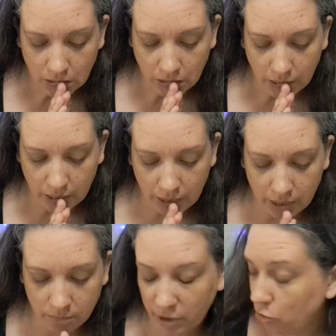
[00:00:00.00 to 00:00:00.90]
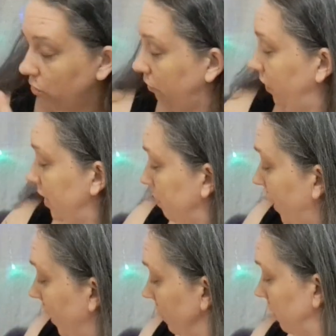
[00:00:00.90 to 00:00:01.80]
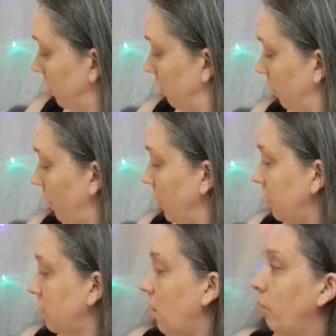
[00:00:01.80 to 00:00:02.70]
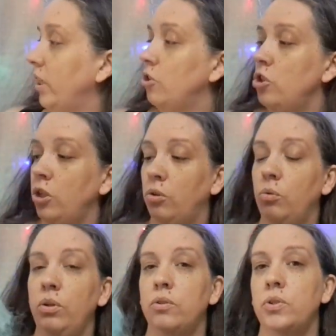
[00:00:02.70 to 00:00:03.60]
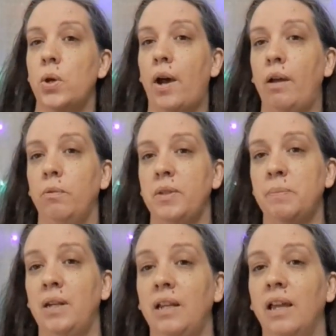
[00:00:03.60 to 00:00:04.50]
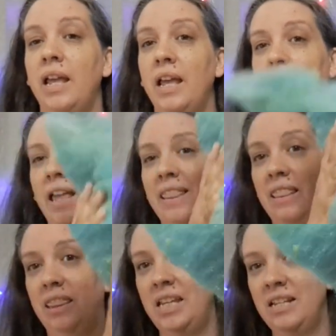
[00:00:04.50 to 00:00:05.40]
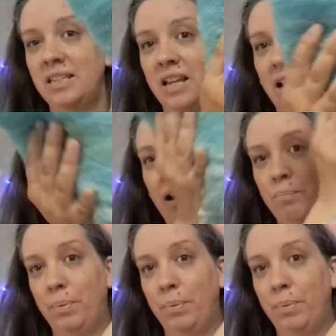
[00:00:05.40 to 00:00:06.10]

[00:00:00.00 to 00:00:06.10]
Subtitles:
my Tour de Fleece bats, and this is all week 2, so I will be spinning these up,